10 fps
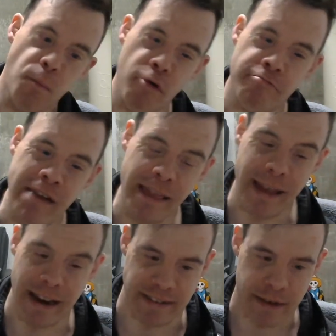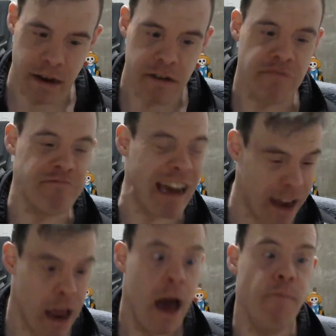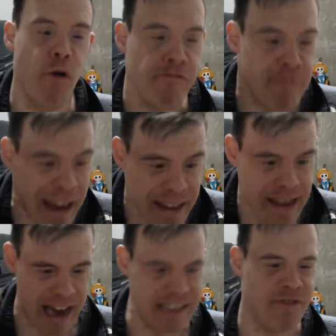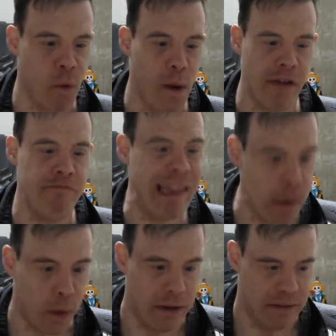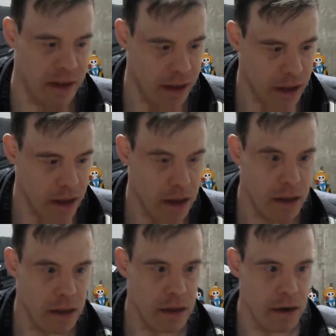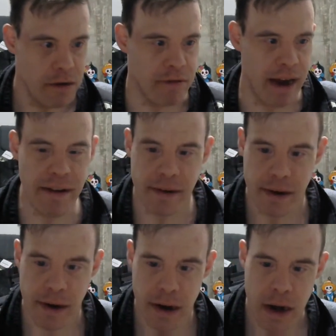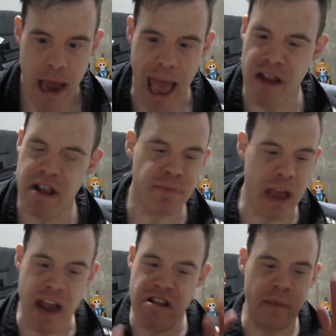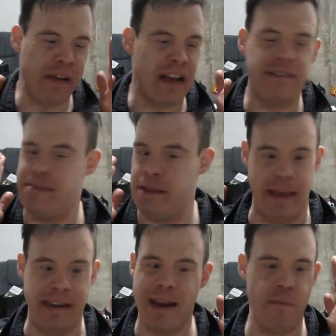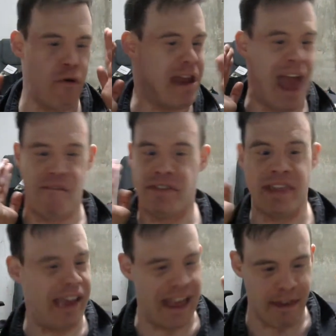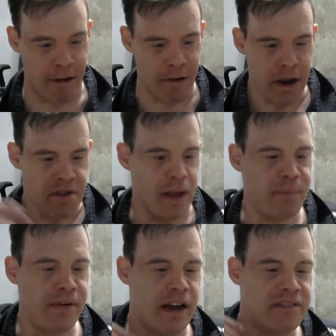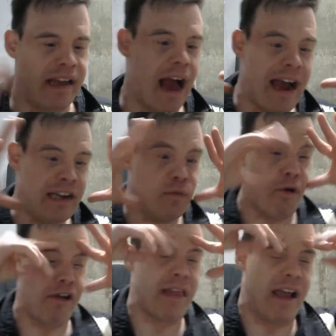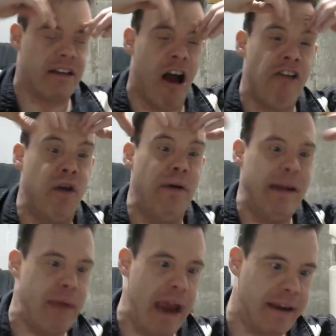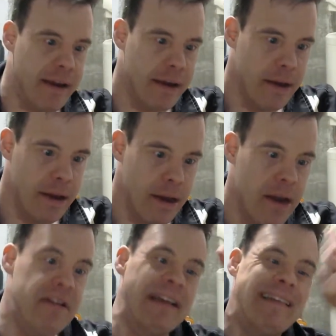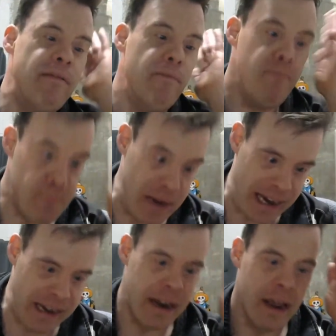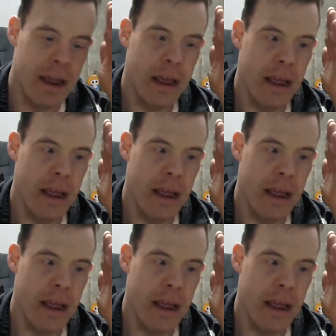more realized, more recognized for what it really was, right? And just because they didn't put everything in there, just because the eyes weren't like cartoony big, doesn't mean